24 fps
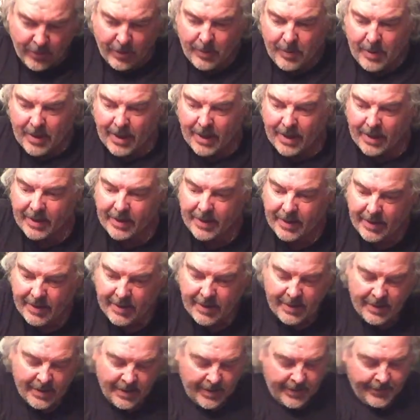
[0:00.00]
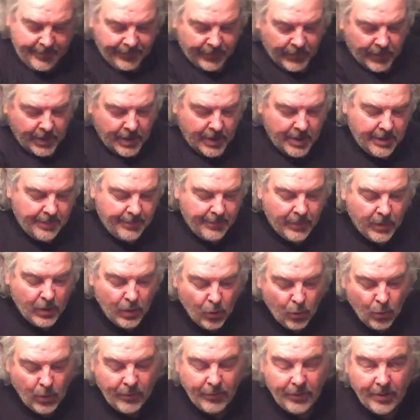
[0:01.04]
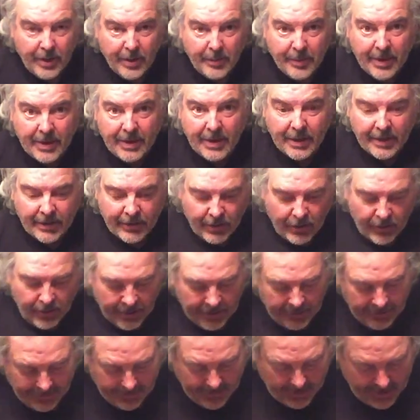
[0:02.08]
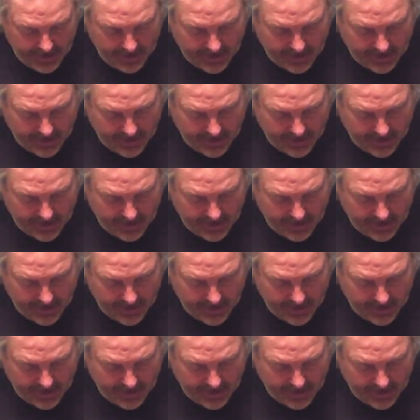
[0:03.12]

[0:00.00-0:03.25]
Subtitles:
with the pack. One thing you might not have noticed